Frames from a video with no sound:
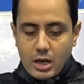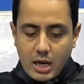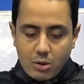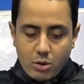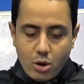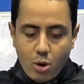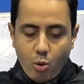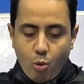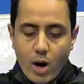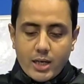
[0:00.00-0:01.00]
Now,
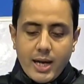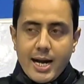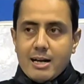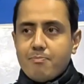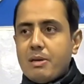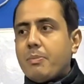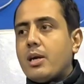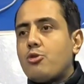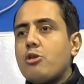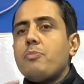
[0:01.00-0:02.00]
what kind of
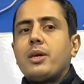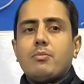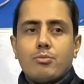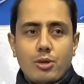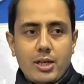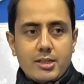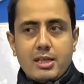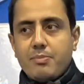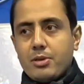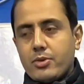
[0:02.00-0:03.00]
people don't become bored? Let's
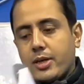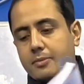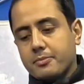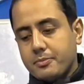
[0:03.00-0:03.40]
keep on reading.